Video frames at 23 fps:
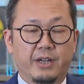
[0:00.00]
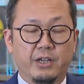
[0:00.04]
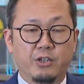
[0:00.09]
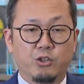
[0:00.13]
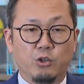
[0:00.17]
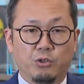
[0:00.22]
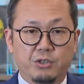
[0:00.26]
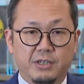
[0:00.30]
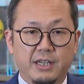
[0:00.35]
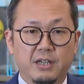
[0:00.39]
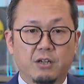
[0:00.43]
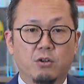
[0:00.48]
here
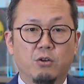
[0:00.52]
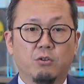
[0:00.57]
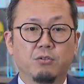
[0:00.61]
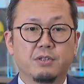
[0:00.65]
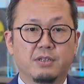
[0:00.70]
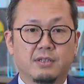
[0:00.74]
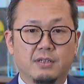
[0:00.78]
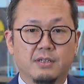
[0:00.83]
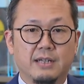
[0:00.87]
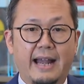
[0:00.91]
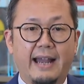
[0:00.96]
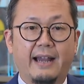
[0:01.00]
was very
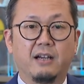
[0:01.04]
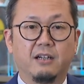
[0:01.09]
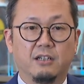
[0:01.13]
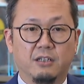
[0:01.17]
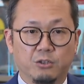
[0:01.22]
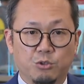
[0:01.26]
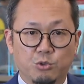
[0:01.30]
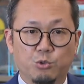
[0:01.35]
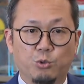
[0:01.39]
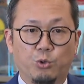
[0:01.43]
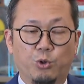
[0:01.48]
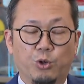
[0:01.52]
brief, but
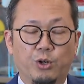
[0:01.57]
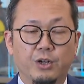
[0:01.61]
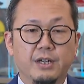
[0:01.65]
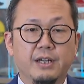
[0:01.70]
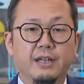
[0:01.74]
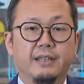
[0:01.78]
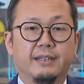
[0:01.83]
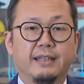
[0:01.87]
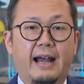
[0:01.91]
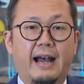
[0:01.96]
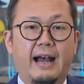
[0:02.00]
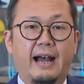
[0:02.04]
they had some
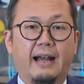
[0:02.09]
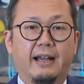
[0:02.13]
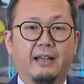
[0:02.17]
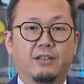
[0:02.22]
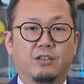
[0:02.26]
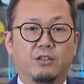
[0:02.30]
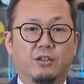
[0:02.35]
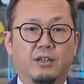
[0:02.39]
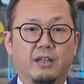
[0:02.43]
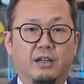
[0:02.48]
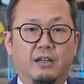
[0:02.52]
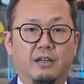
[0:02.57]
iconic
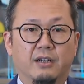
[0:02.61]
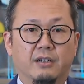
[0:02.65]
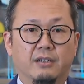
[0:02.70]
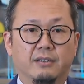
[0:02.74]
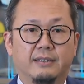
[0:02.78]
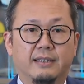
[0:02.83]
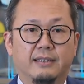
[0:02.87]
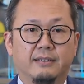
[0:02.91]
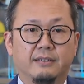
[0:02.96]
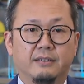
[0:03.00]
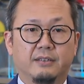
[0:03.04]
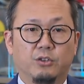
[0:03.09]

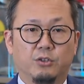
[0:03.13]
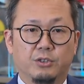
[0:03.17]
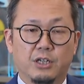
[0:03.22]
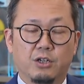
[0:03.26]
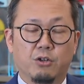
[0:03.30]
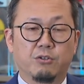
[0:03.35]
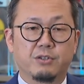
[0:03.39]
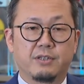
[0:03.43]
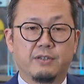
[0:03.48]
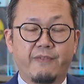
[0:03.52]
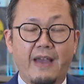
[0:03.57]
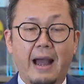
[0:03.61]
moments, so we
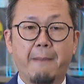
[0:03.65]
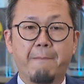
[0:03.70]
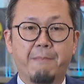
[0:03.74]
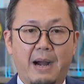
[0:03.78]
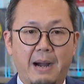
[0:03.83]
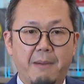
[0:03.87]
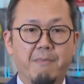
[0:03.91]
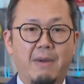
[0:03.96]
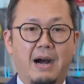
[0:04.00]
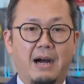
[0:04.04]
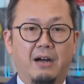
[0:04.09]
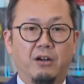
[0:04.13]

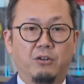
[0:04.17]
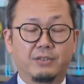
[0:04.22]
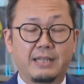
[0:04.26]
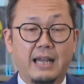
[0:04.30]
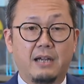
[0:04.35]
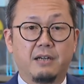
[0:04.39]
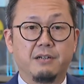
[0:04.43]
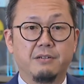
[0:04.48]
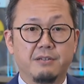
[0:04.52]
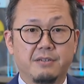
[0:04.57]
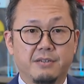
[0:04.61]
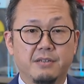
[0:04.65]
collaborated with a
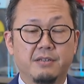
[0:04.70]
postal